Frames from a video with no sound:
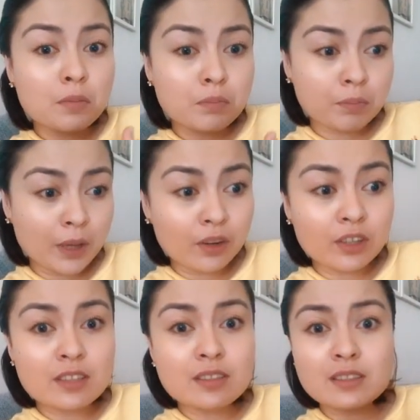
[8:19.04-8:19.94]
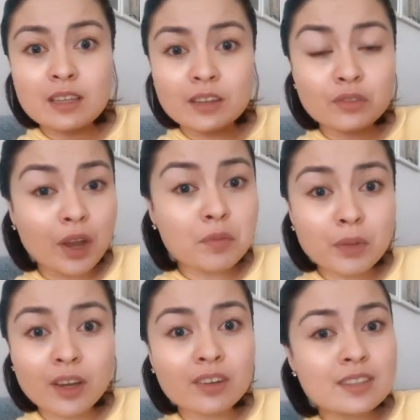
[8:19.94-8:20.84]
parents and
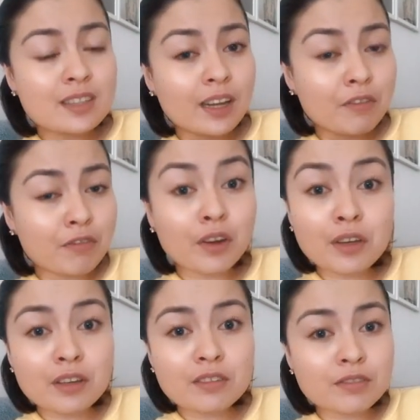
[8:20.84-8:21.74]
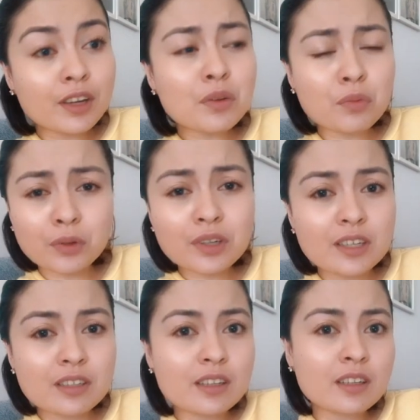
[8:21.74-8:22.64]
grandparents, and I'm very, very
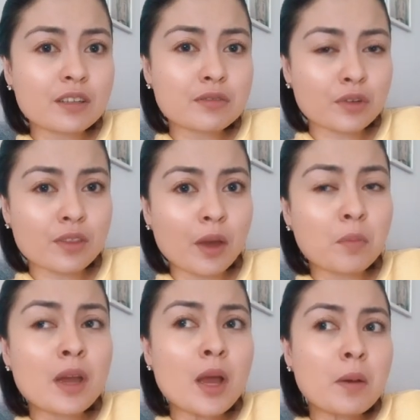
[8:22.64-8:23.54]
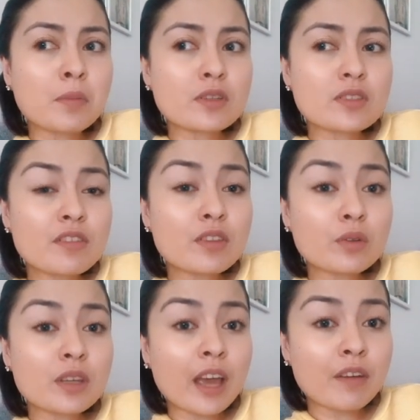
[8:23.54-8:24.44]
worried for them, because even though
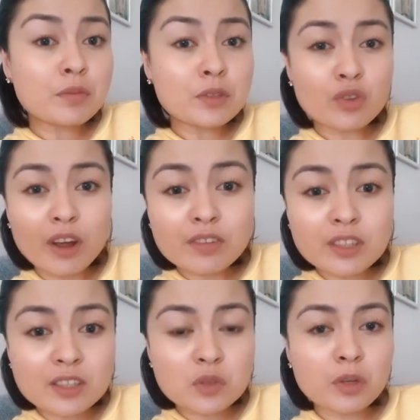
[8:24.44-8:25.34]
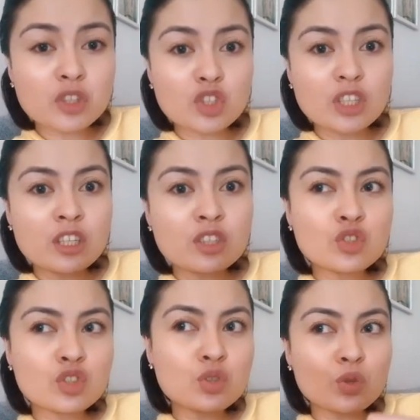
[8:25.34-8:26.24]
they haven't been traveling as much, it is
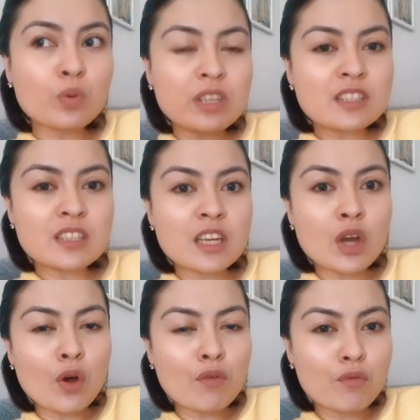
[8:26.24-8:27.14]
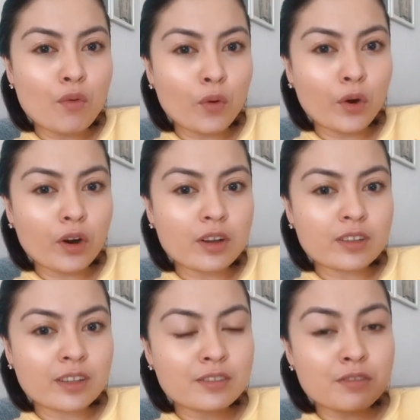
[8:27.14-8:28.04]
just so easy for
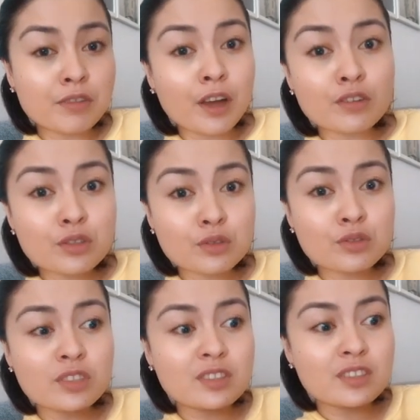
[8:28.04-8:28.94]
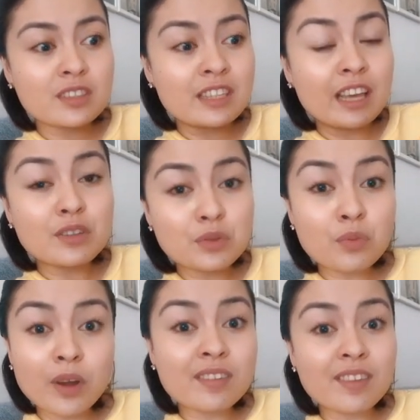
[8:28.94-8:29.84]
like the virus to just get to
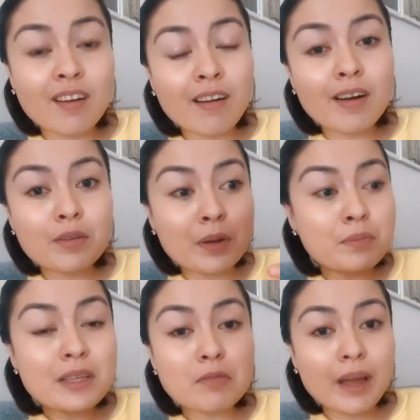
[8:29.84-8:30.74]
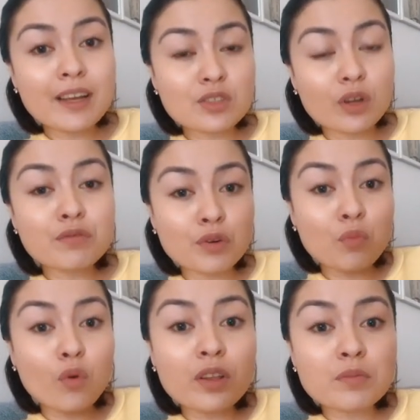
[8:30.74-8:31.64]
where they are by being passed on from
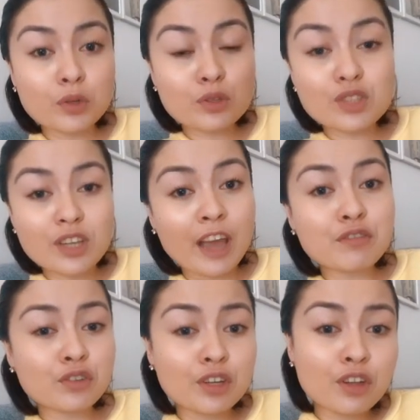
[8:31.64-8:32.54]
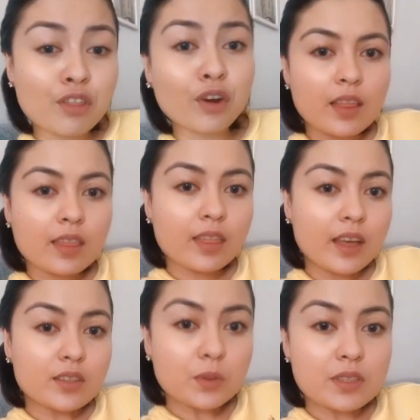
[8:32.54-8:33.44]
one person after another.
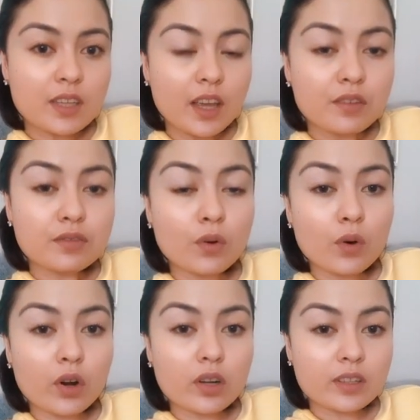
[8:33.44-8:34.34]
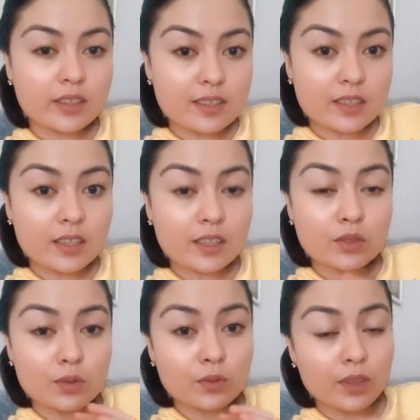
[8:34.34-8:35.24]
Thanks once again for listening
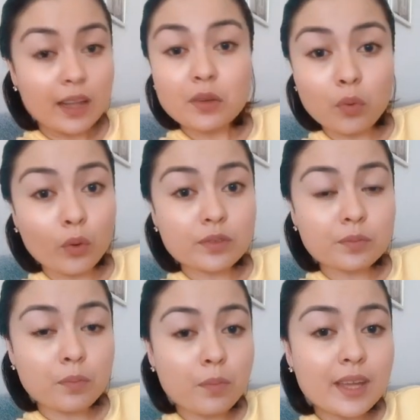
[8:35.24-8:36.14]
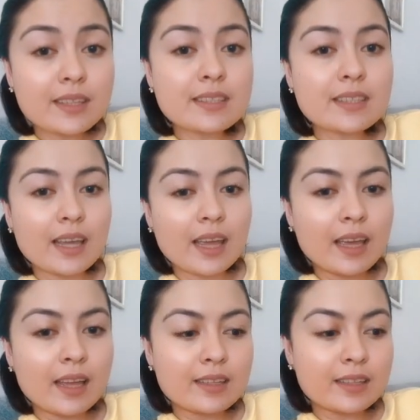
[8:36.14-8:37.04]
to that important bit,
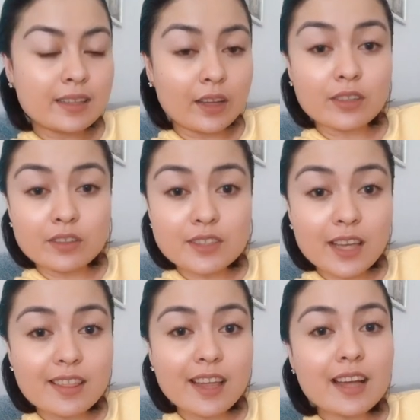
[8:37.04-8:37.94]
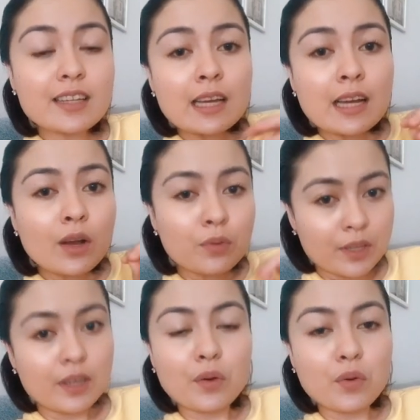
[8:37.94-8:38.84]
and now that I've said that, we
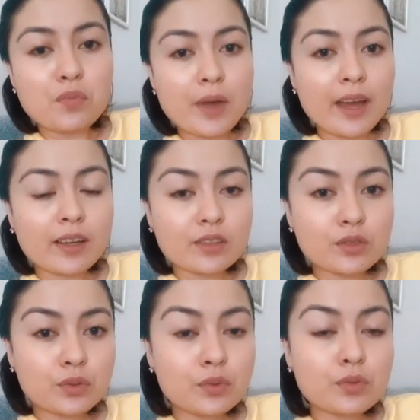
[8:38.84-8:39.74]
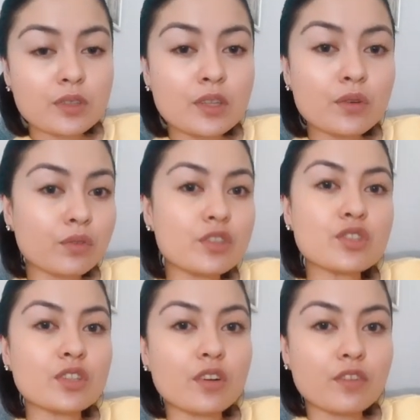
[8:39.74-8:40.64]
can now go back to the
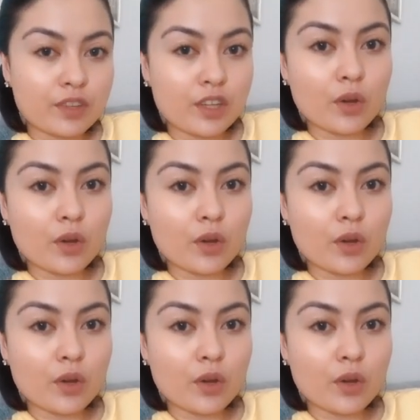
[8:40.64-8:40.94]
original video.